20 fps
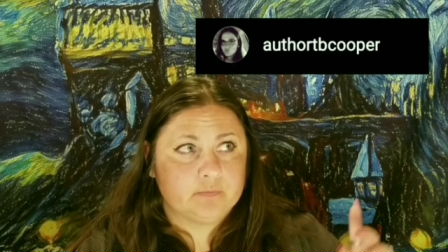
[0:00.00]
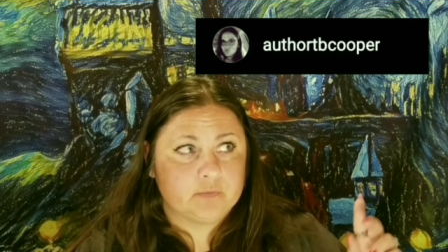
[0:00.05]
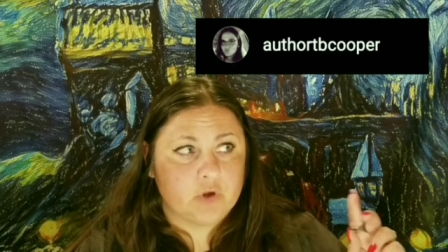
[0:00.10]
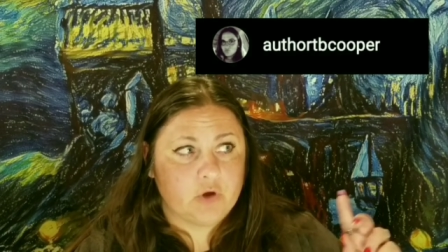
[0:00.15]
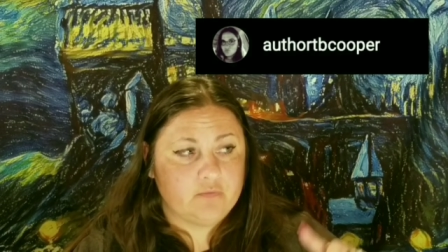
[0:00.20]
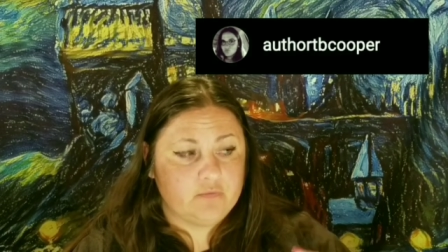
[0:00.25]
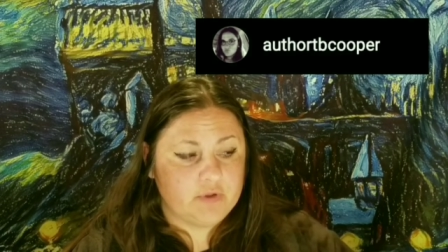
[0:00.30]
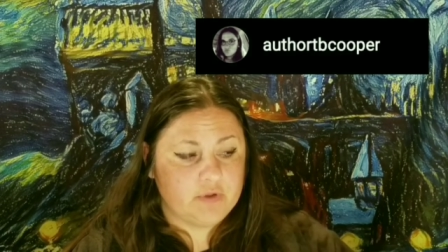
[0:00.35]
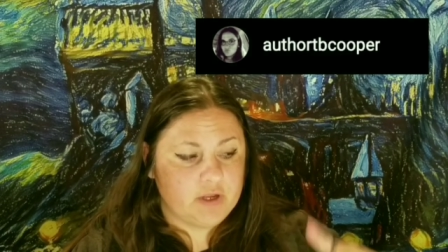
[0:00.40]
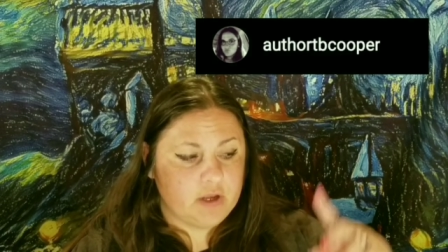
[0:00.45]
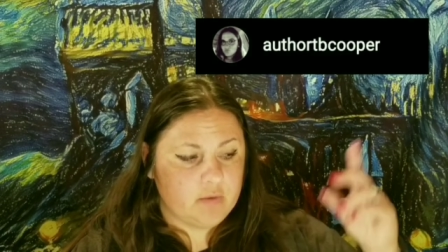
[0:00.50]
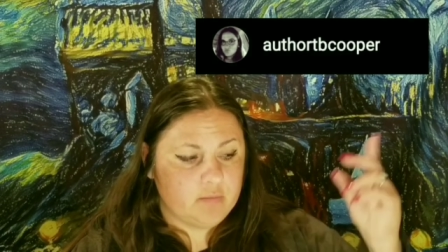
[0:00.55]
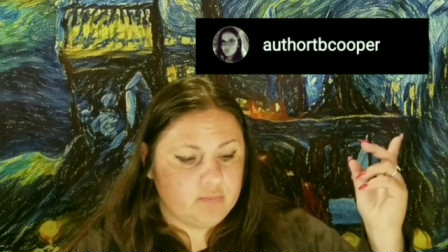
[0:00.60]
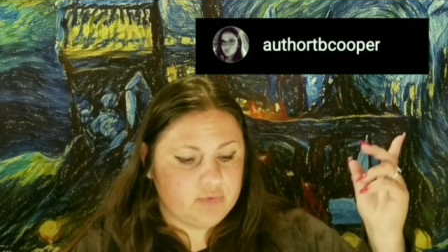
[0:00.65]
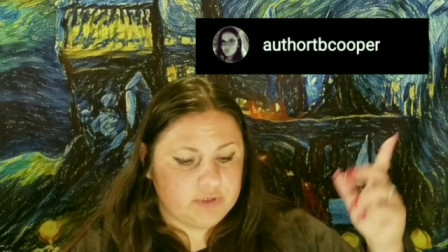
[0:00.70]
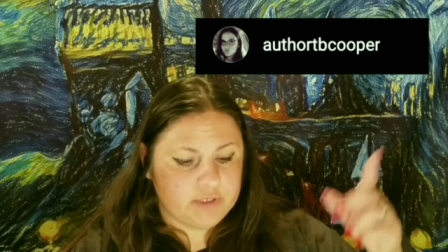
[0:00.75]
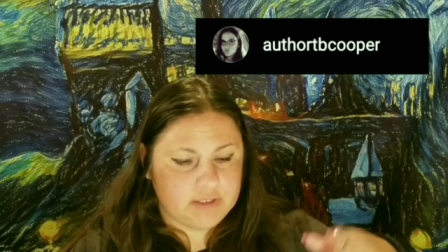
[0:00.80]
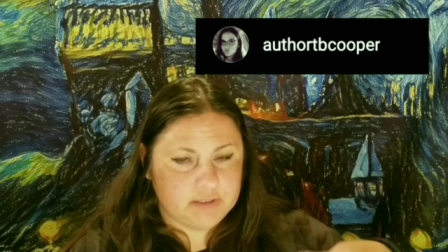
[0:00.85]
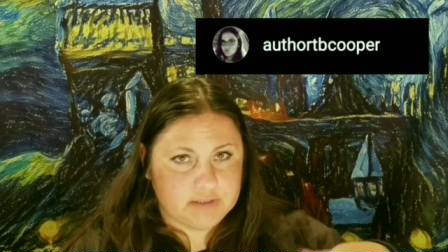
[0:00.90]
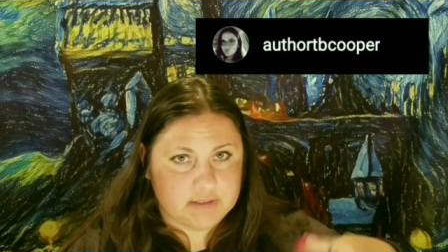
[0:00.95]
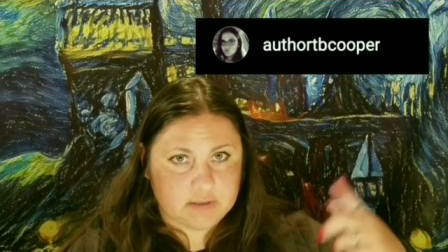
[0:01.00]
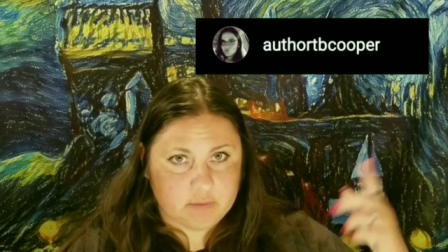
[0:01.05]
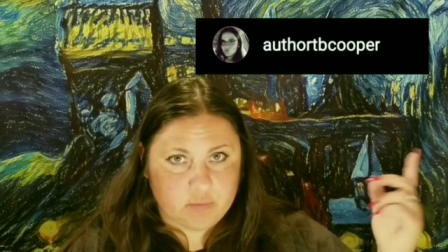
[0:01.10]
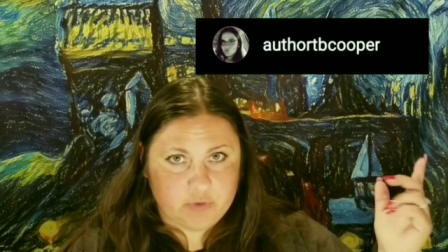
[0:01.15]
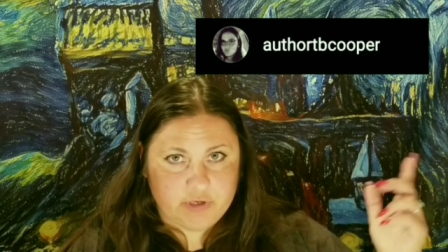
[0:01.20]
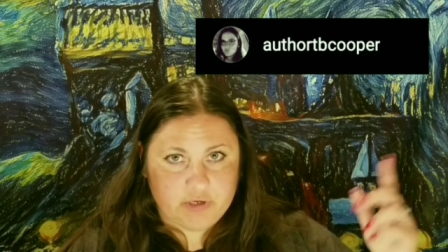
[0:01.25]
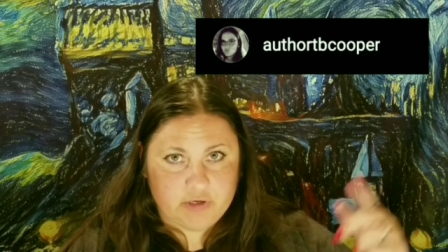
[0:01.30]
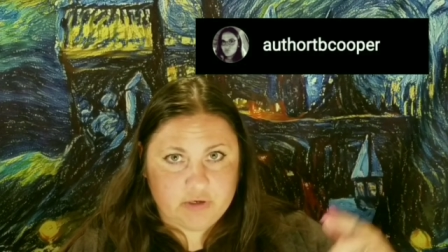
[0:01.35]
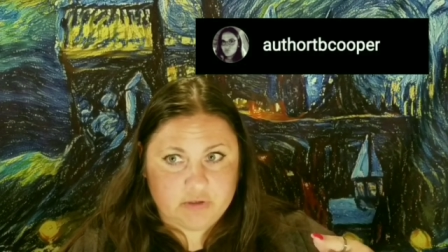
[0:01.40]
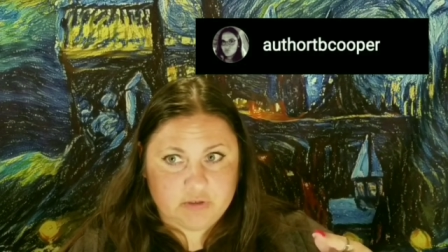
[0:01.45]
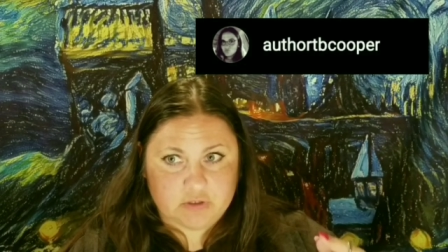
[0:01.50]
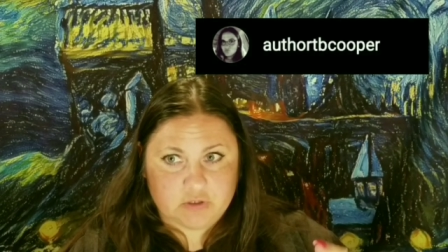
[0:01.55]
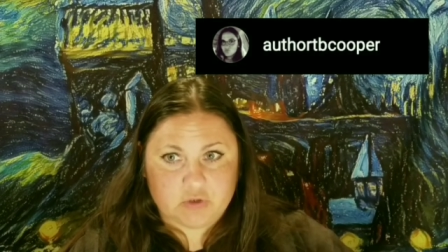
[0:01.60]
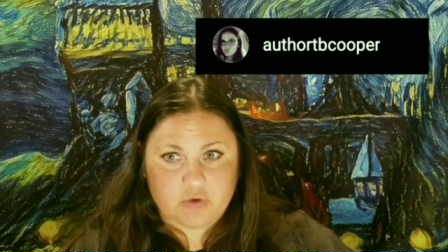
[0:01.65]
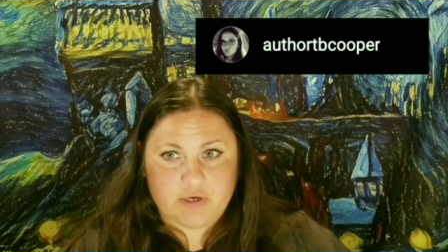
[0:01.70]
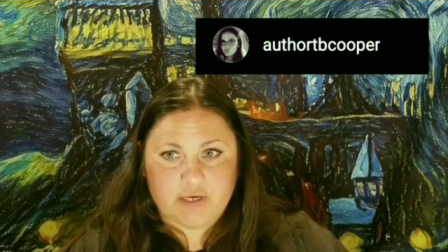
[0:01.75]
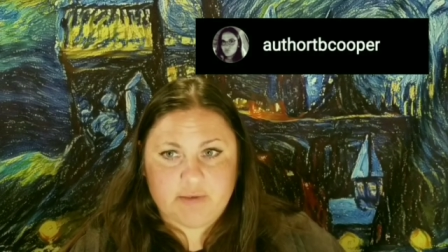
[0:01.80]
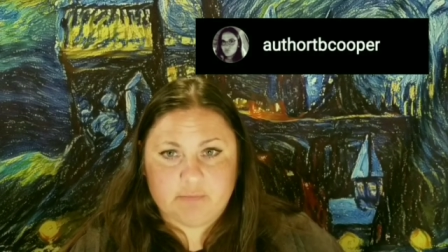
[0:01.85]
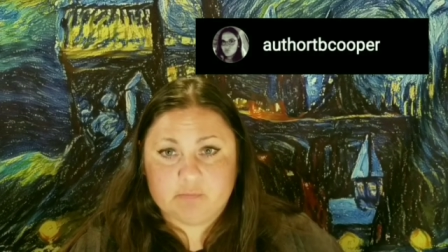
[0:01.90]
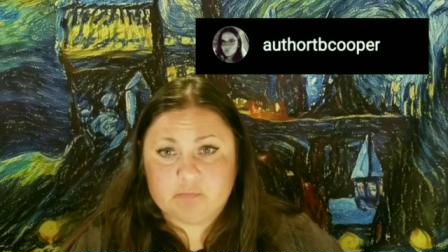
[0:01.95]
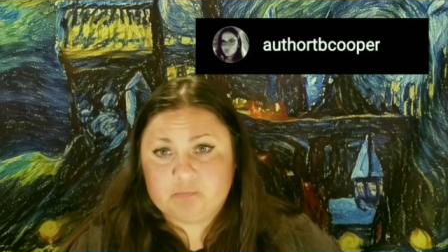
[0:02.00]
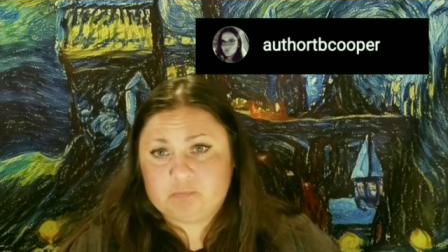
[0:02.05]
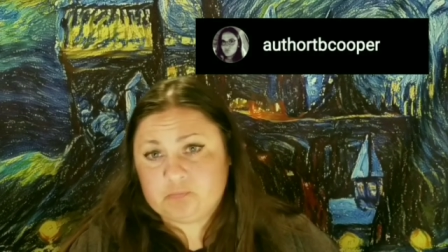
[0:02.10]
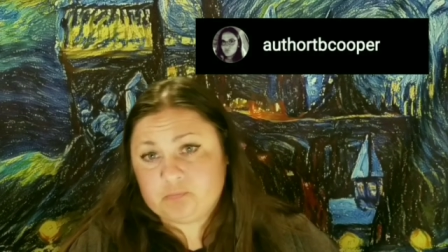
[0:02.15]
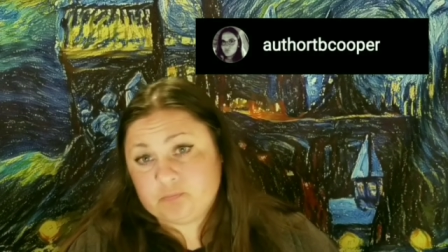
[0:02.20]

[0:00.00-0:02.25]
Hopefully I'll put it somewhere here on the screen,